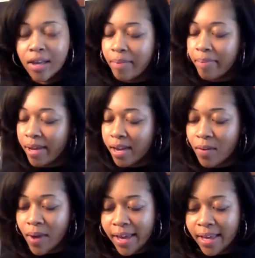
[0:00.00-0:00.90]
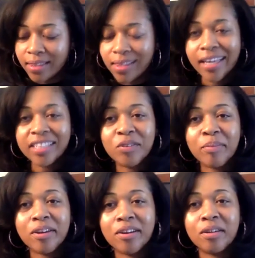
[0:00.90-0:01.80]
But anyway, thanks for
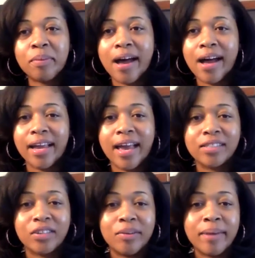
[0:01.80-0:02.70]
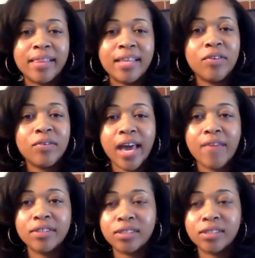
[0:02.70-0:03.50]
being on the podcast, Creep. I think you no gave problem.